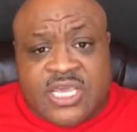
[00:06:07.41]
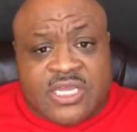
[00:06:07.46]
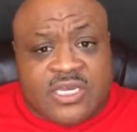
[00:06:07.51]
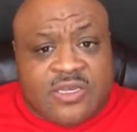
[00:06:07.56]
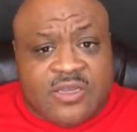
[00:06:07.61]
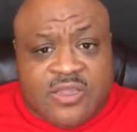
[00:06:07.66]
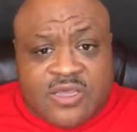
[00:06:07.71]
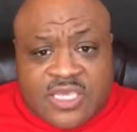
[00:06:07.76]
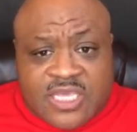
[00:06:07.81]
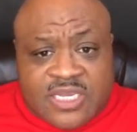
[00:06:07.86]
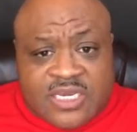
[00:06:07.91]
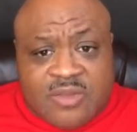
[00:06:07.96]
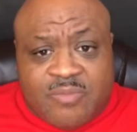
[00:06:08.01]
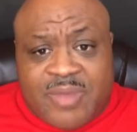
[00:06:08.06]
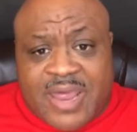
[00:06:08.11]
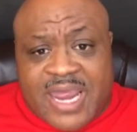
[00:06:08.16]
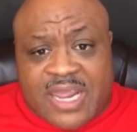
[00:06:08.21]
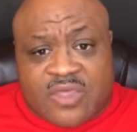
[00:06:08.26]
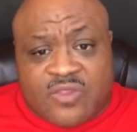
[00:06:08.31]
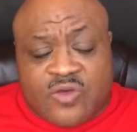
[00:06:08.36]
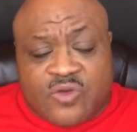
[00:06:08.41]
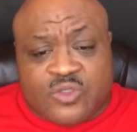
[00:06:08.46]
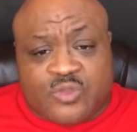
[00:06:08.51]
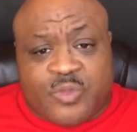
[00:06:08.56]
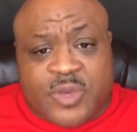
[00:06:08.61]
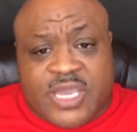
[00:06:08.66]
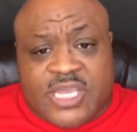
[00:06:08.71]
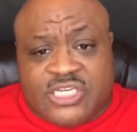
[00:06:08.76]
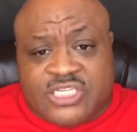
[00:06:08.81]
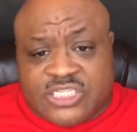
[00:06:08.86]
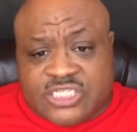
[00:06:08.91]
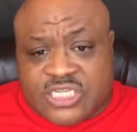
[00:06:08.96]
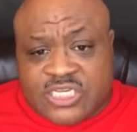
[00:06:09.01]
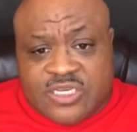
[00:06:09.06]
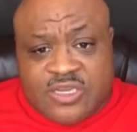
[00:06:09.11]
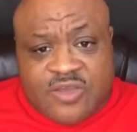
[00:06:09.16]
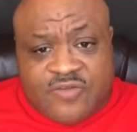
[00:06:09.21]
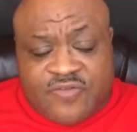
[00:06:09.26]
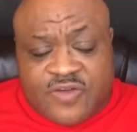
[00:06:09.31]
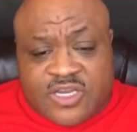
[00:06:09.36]
look in the back of those pages
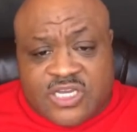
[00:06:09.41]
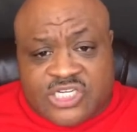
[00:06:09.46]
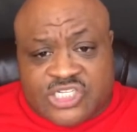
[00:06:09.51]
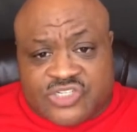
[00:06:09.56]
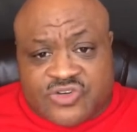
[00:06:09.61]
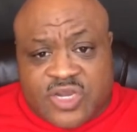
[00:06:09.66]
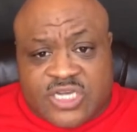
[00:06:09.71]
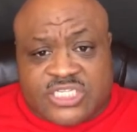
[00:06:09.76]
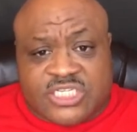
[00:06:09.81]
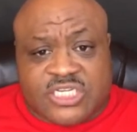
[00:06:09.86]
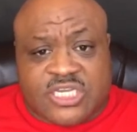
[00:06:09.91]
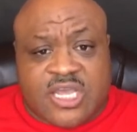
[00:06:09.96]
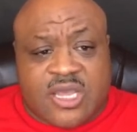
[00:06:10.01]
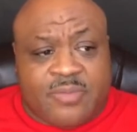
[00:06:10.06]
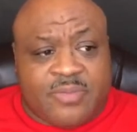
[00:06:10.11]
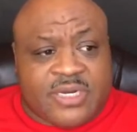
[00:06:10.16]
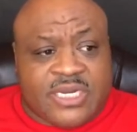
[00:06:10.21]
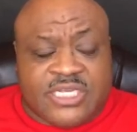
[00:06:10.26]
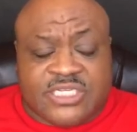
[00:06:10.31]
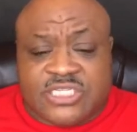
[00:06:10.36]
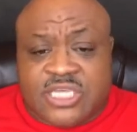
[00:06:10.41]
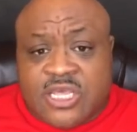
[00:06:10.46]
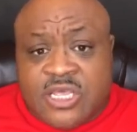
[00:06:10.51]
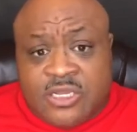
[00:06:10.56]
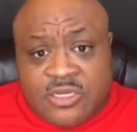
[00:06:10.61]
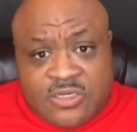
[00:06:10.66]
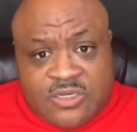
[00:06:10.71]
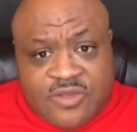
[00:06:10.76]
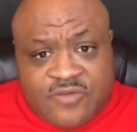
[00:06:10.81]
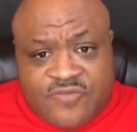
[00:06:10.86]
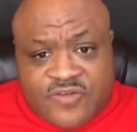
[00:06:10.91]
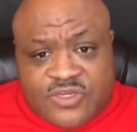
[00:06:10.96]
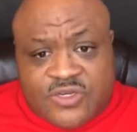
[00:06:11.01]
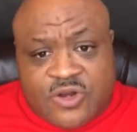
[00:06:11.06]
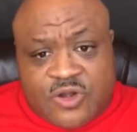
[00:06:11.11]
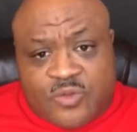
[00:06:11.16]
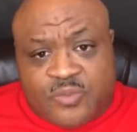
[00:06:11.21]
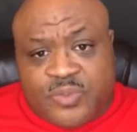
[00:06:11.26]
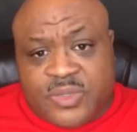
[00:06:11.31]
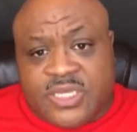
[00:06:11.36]
and look for construction companies, look for
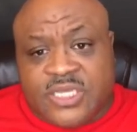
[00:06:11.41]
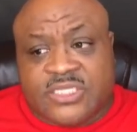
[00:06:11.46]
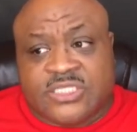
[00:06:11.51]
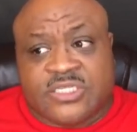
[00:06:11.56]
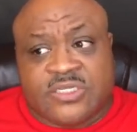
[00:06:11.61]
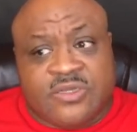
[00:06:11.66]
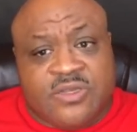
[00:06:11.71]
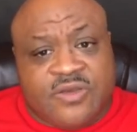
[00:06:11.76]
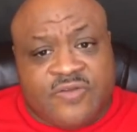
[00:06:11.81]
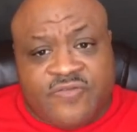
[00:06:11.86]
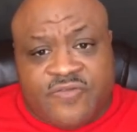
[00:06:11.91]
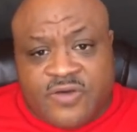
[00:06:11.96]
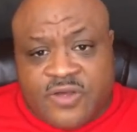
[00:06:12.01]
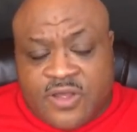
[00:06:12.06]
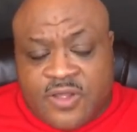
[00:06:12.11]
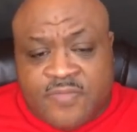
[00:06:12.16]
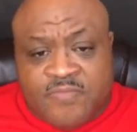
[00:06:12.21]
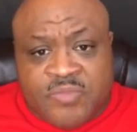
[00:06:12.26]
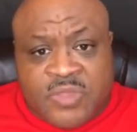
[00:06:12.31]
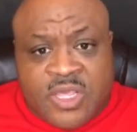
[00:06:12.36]
dirt pits, look for